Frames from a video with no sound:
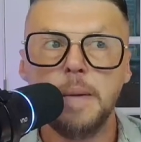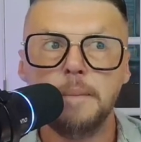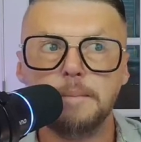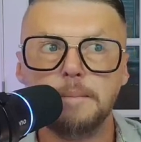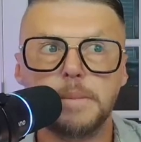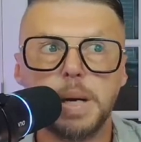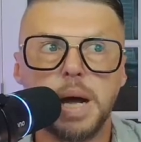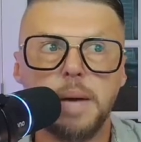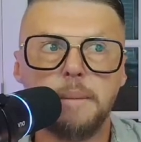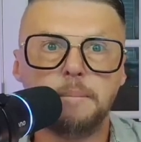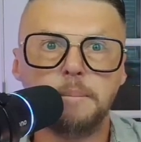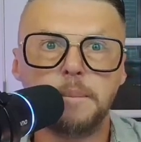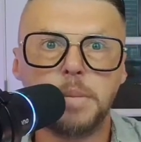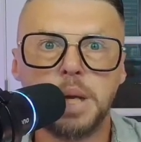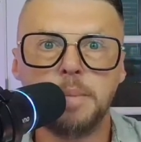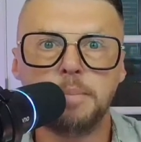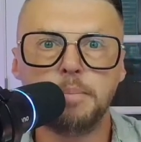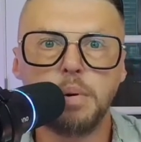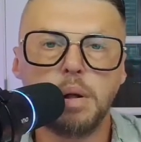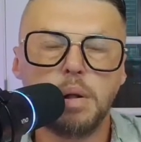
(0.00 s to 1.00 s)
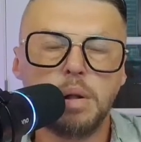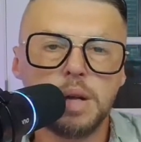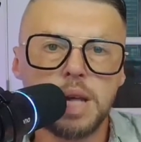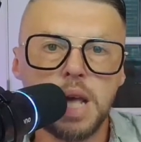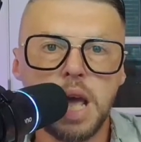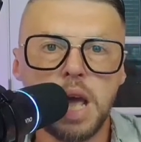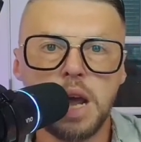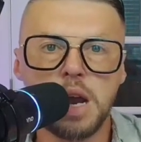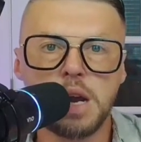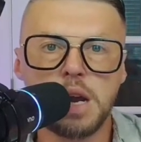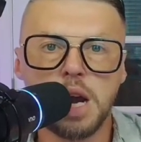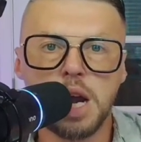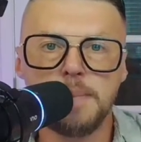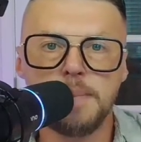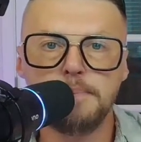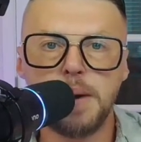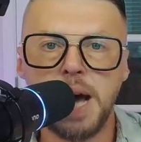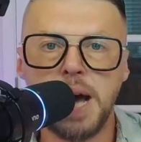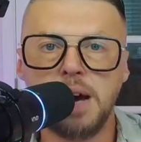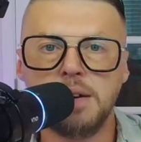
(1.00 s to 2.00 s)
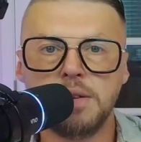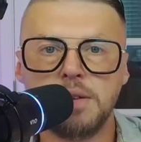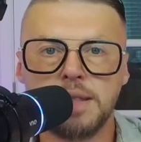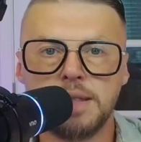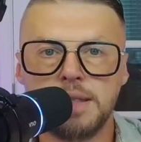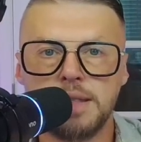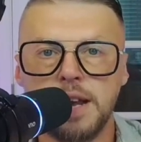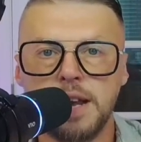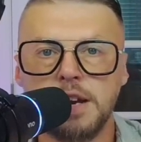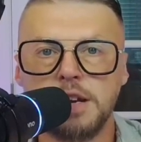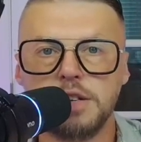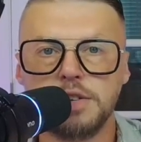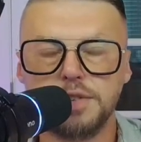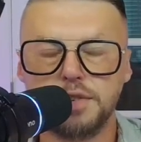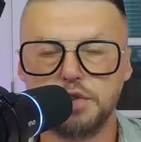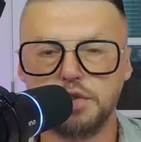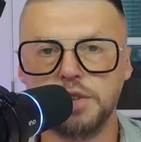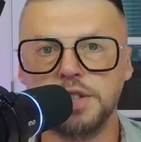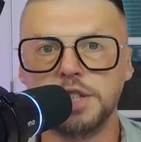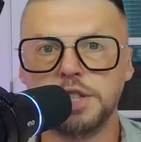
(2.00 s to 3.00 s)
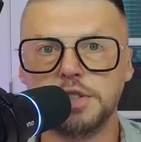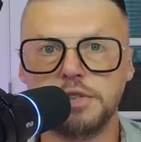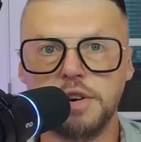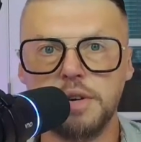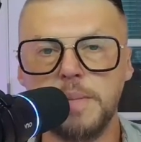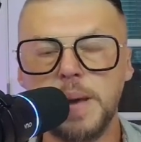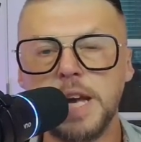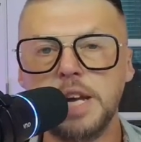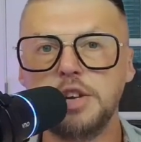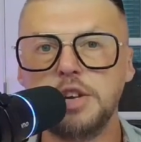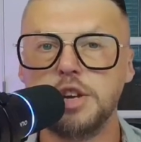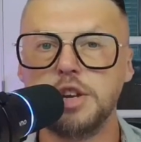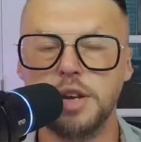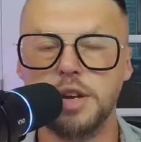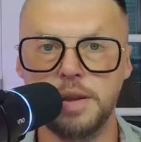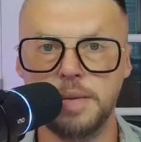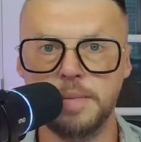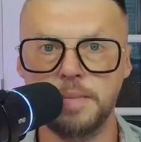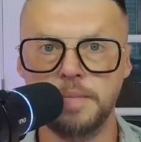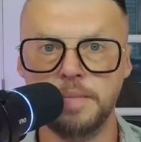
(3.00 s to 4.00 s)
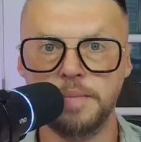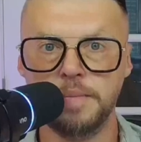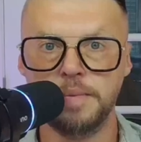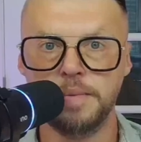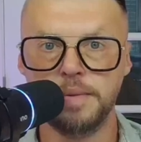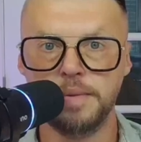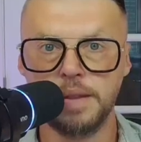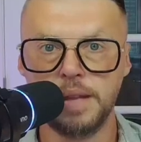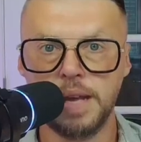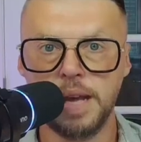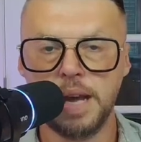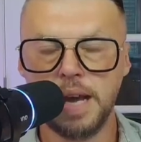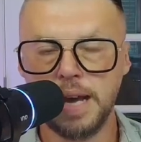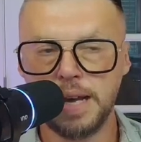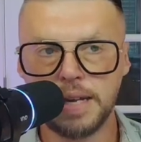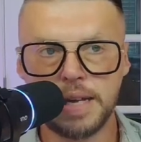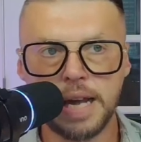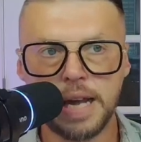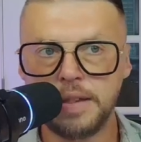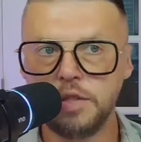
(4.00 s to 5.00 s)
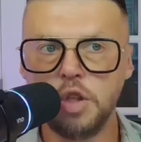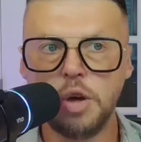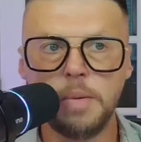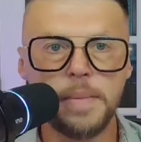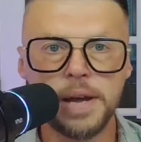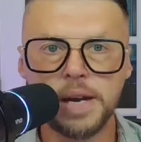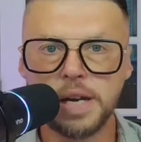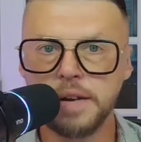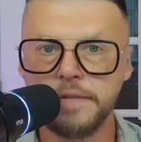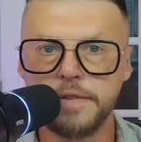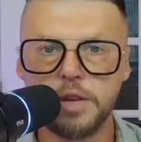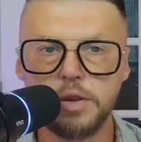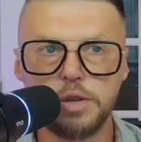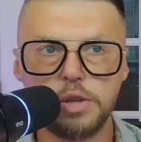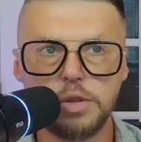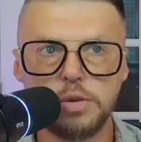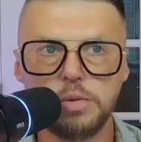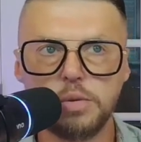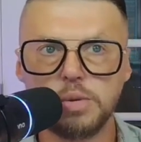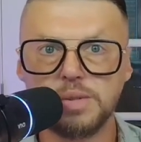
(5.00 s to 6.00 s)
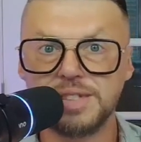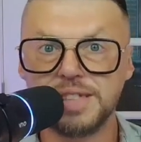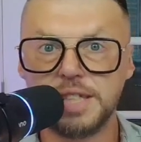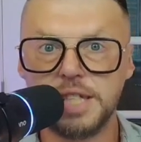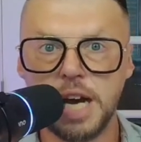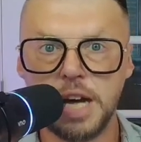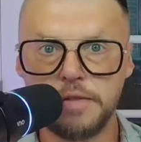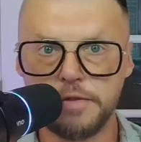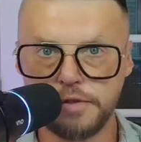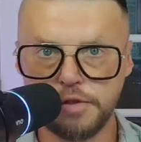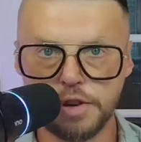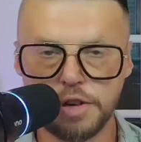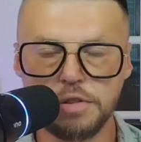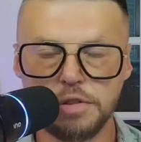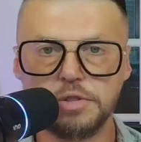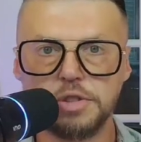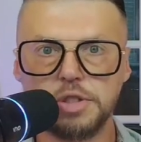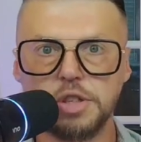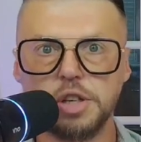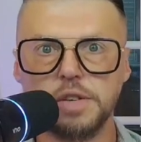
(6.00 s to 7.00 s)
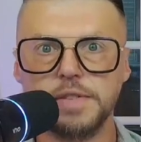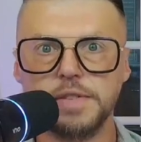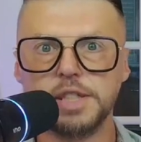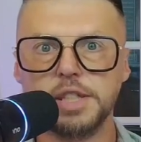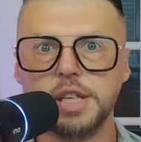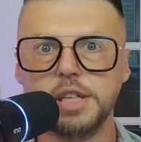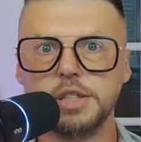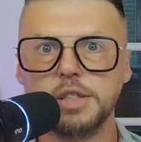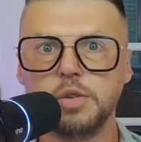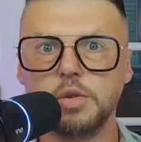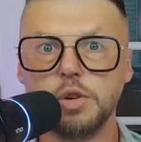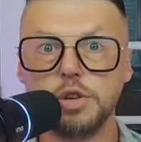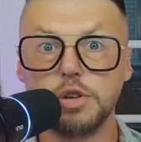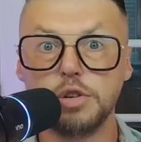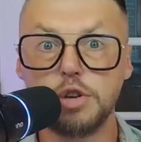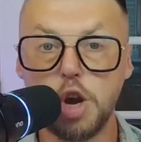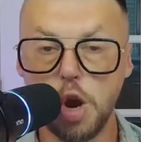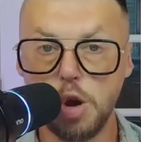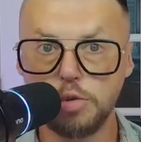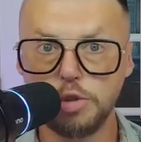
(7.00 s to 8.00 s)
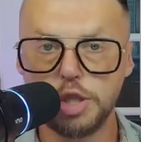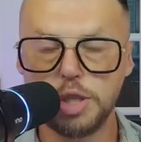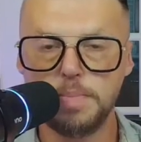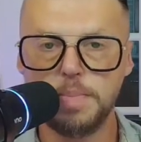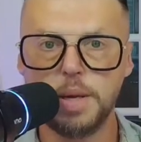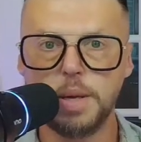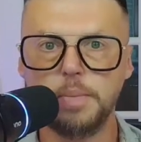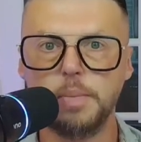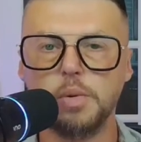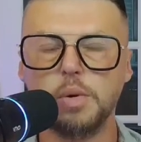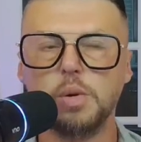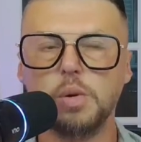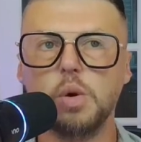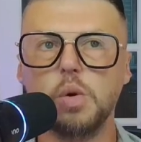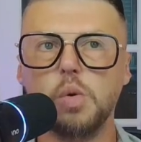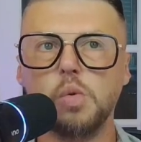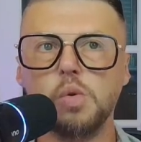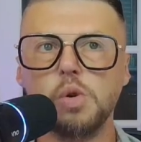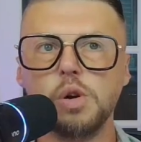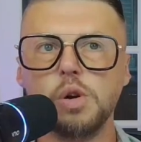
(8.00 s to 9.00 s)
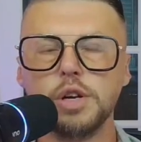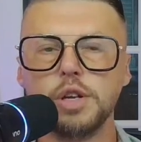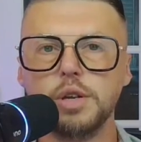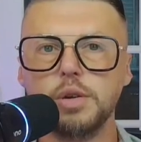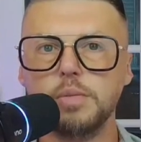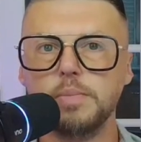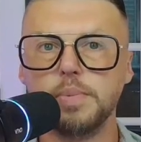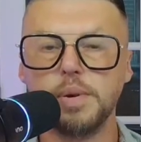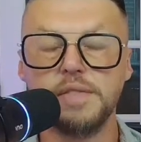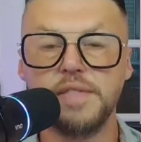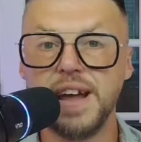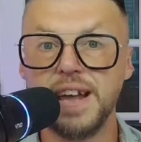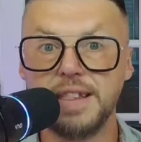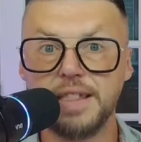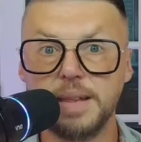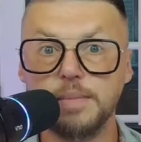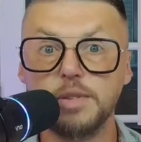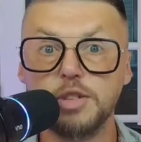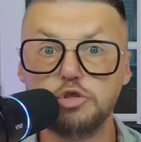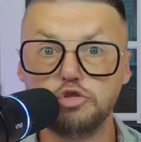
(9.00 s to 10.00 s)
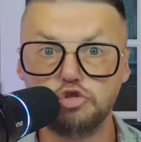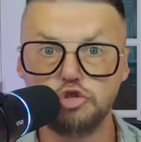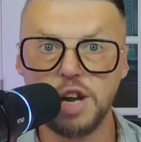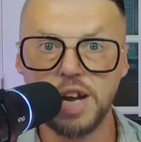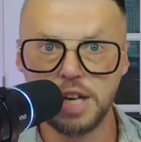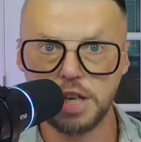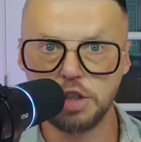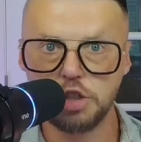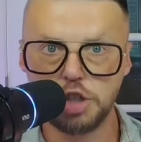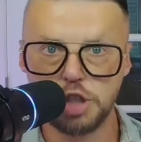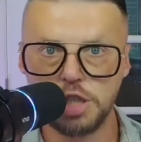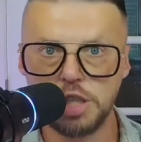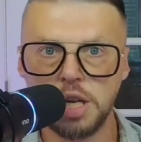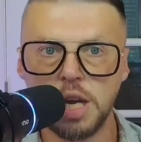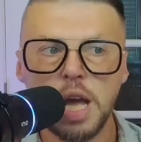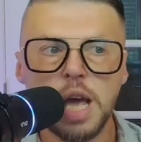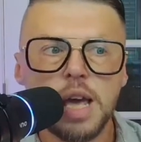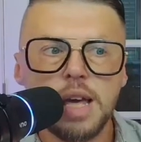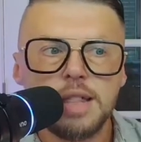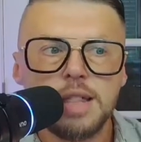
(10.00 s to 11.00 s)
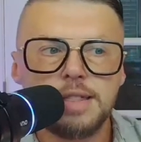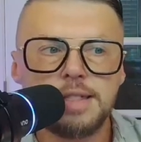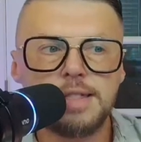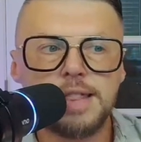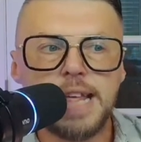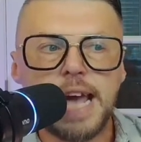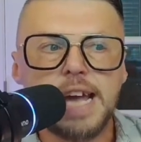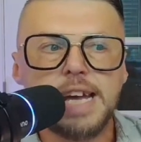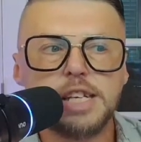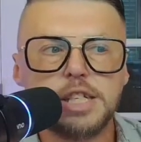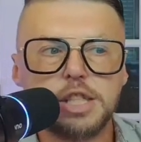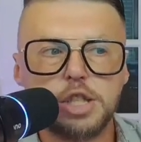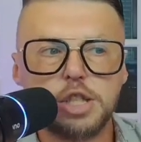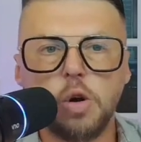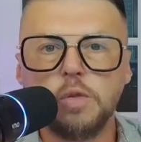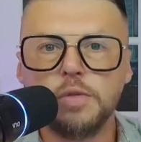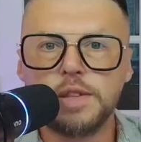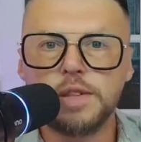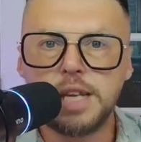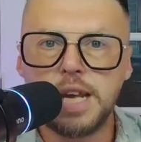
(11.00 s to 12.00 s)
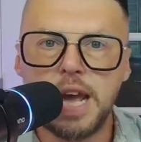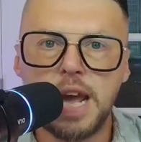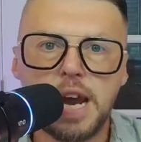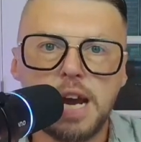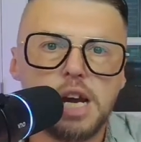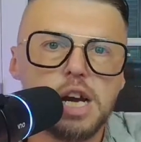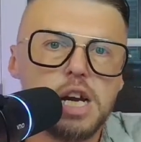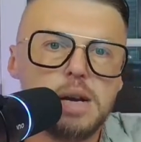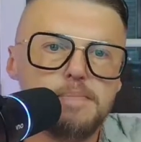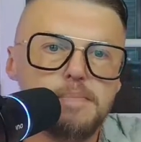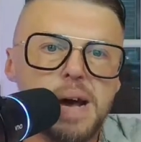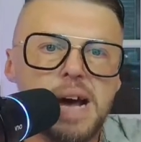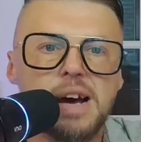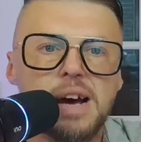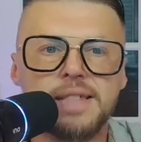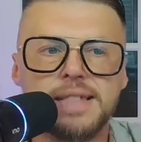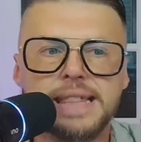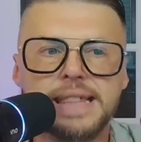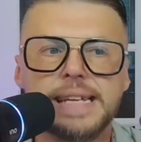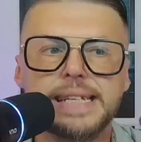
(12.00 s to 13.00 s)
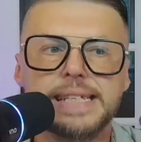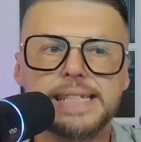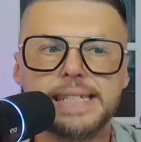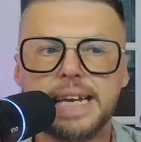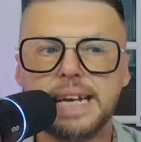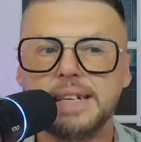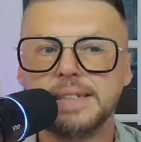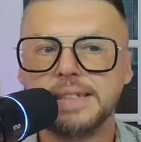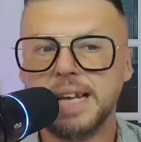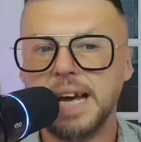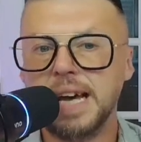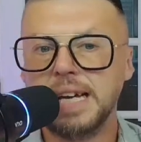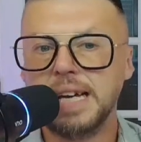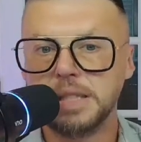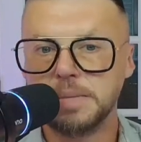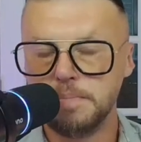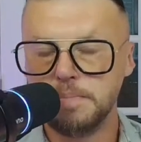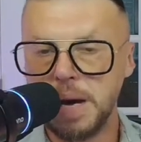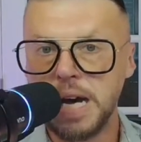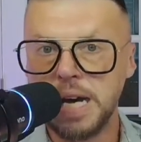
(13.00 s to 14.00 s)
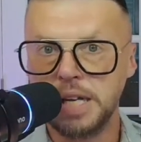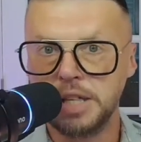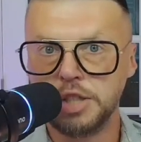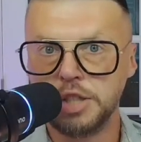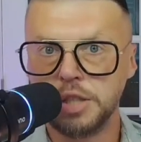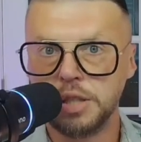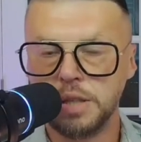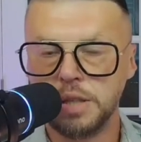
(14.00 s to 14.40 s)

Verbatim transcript: But people care about their transformation. Again, no matter if you do done-for-you services, or you coach people, or you provide them strategy, they don't care about the details as much.